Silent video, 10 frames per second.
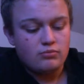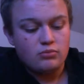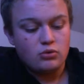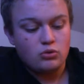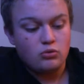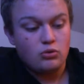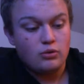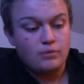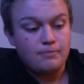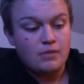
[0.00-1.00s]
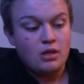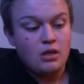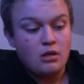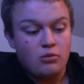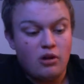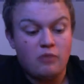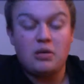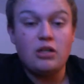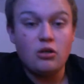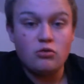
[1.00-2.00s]
So, but I've
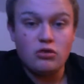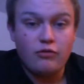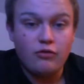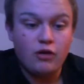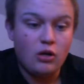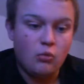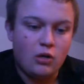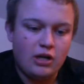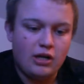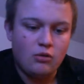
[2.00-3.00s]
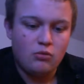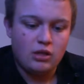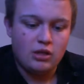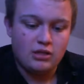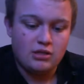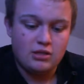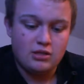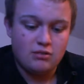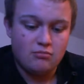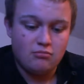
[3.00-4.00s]
been using it for a little while now, and
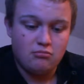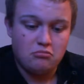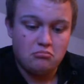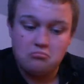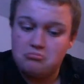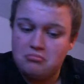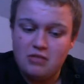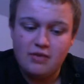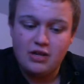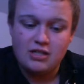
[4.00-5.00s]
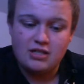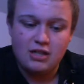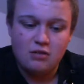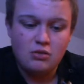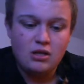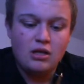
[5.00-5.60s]
it's never let us down.